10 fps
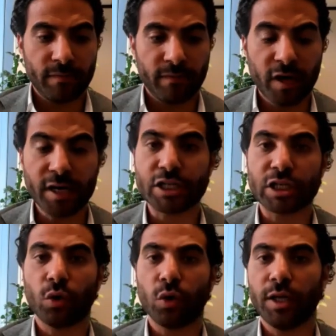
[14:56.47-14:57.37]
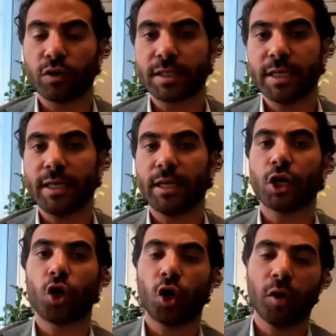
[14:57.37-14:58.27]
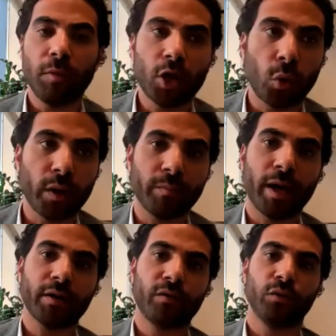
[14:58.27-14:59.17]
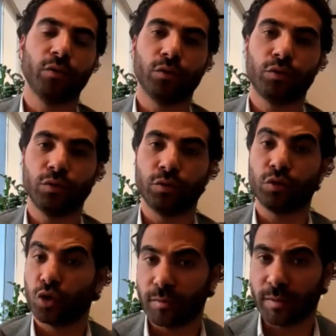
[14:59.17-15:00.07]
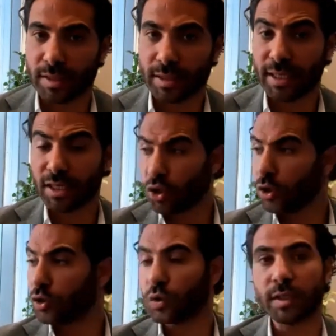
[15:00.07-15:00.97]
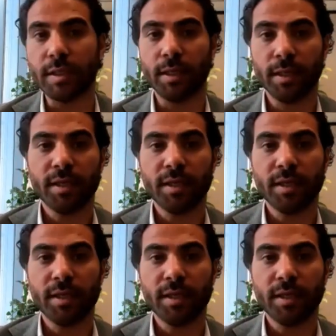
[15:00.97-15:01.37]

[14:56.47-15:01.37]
very slowly you're seeing the economy going back to normalcy. And it's good to see